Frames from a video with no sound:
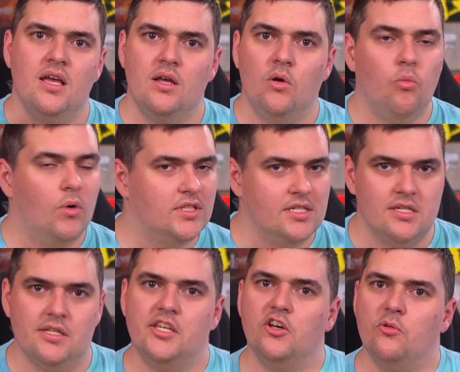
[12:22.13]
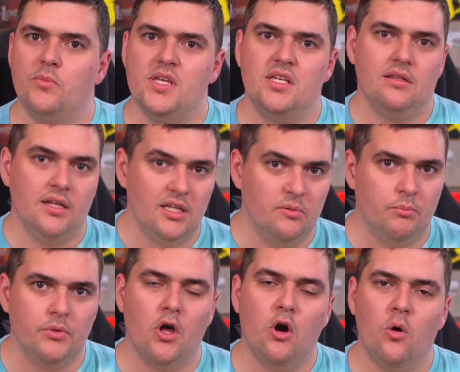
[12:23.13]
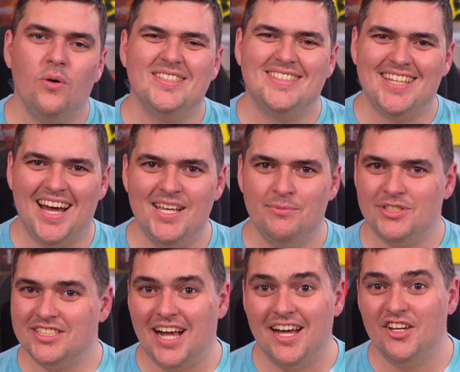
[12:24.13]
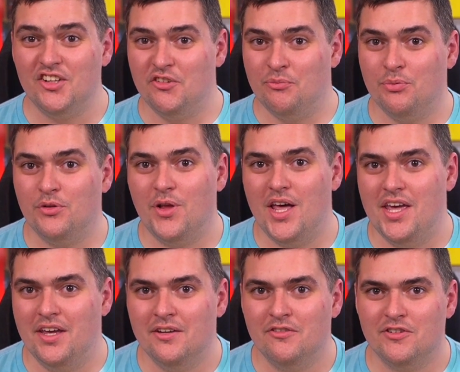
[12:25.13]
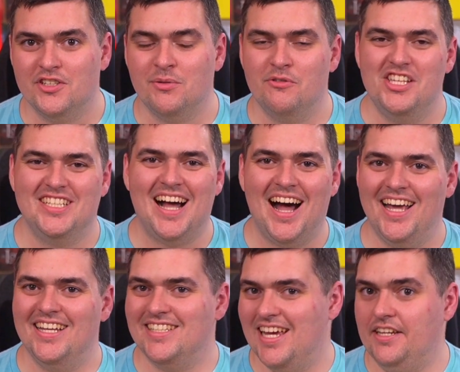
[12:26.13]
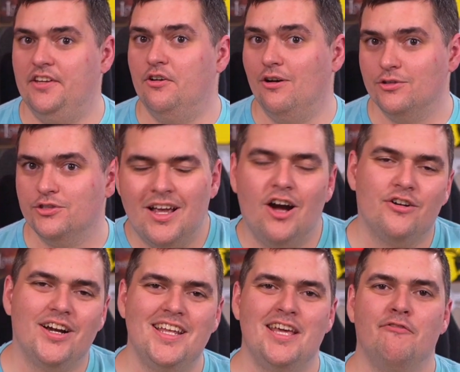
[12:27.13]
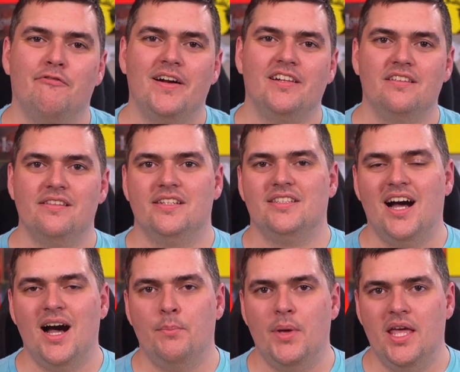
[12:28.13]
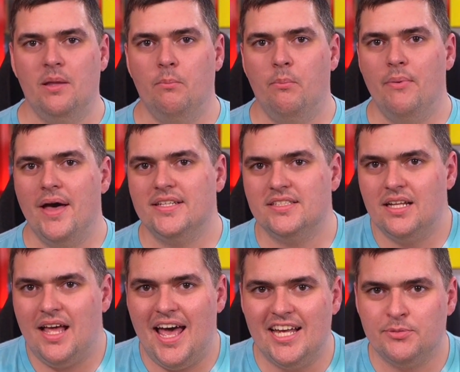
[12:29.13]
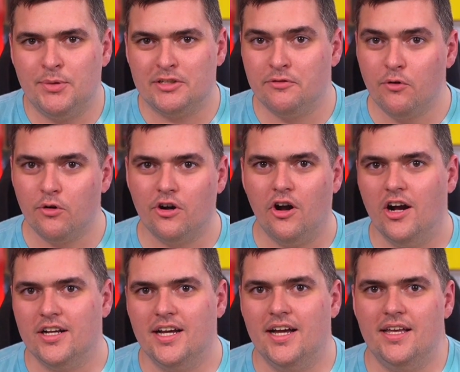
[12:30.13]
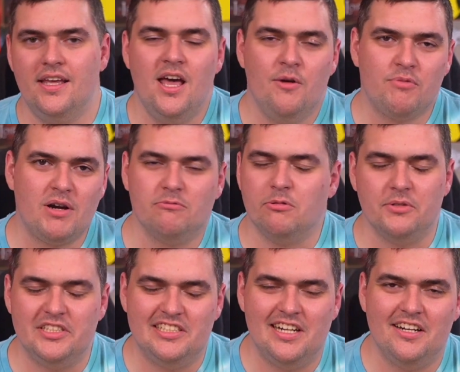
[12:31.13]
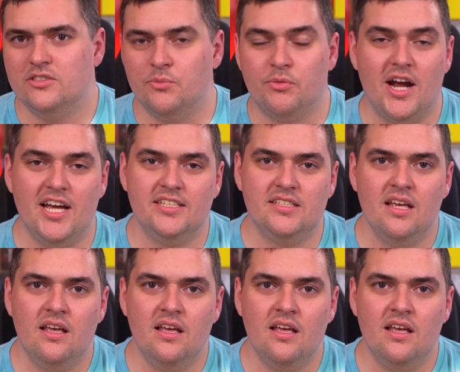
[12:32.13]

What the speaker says: What Doesn't Kill Me, Leading Blow type style of play for some of these high attack heroes. Alrighty, and finally the top and best aspect for Hawkeye probably is not a surprise